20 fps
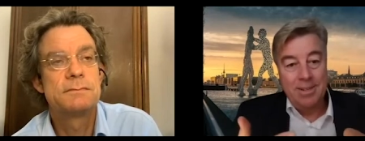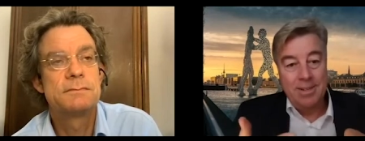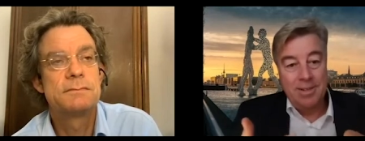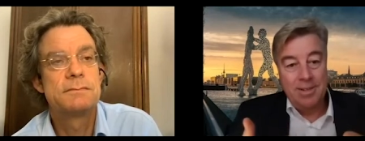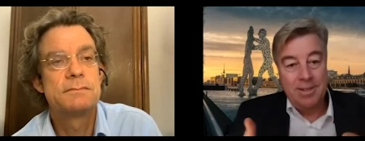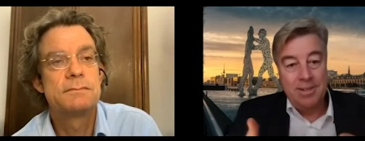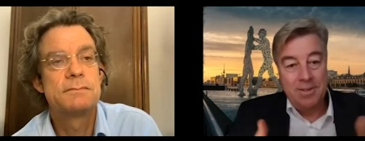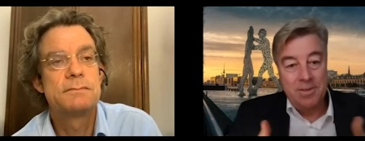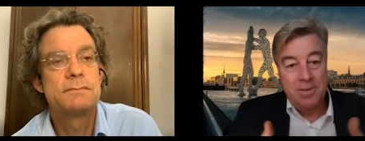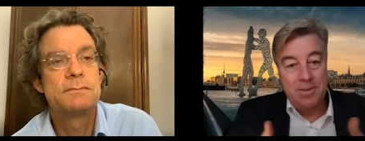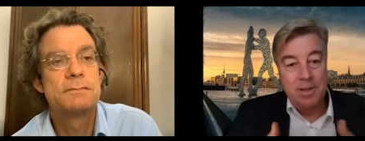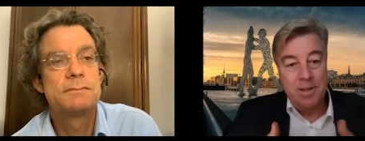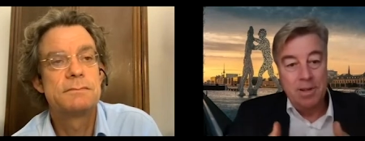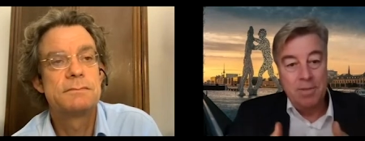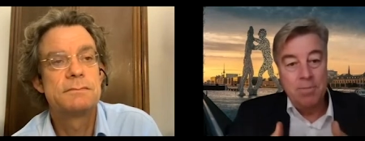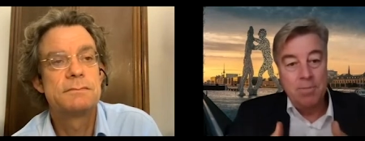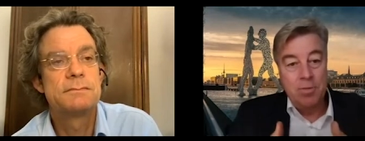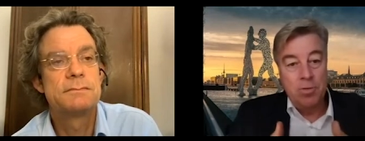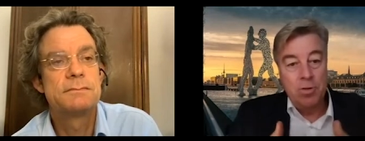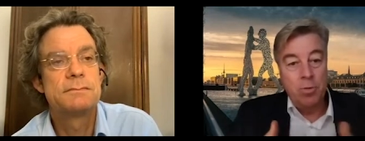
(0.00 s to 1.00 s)
Speaker 1: Uh,
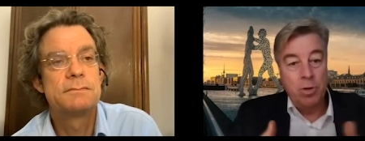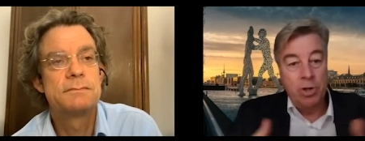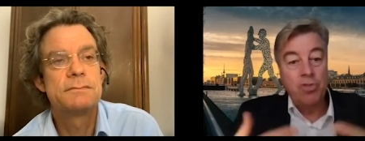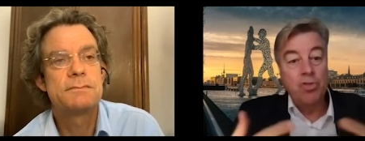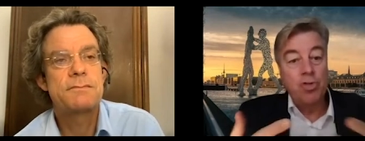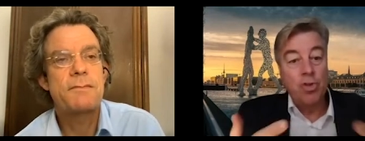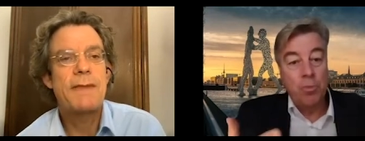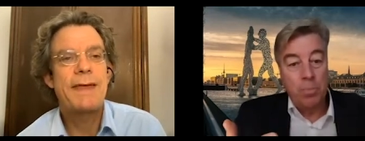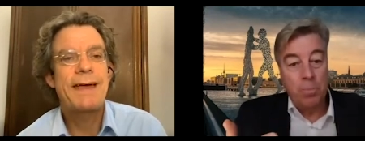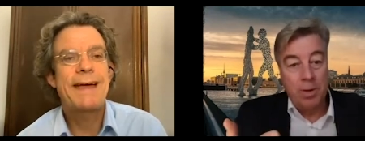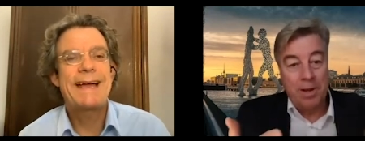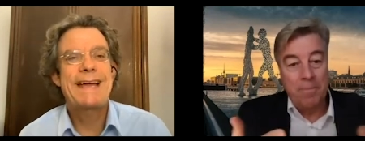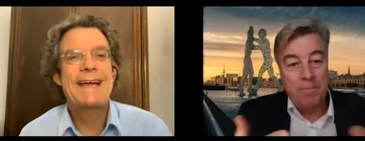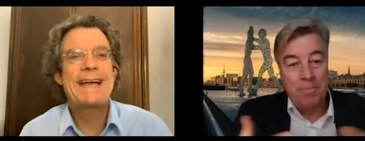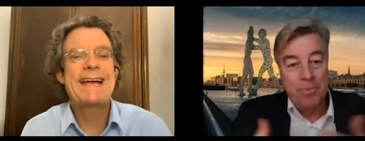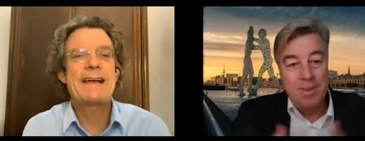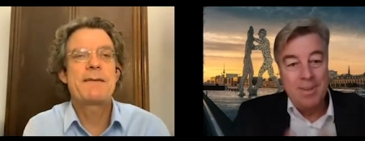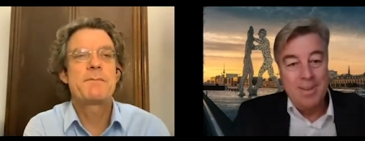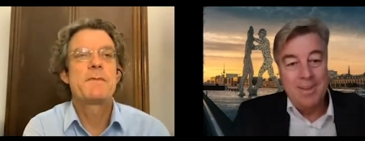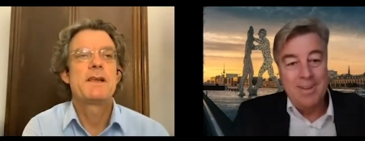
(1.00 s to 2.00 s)
even though it should be.
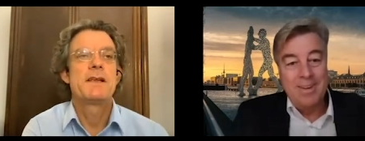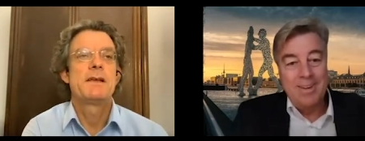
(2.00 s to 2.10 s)
Ah,